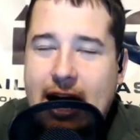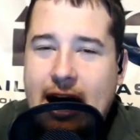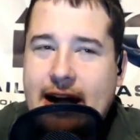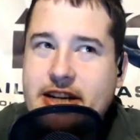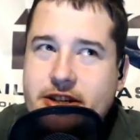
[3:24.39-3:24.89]

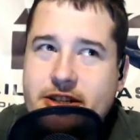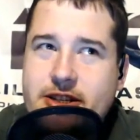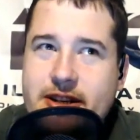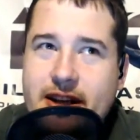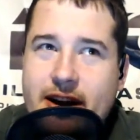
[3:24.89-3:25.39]
I
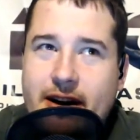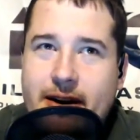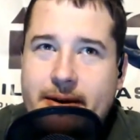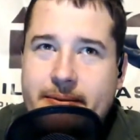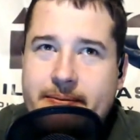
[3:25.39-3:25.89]
just
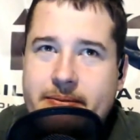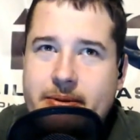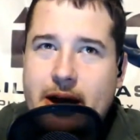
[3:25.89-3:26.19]
um,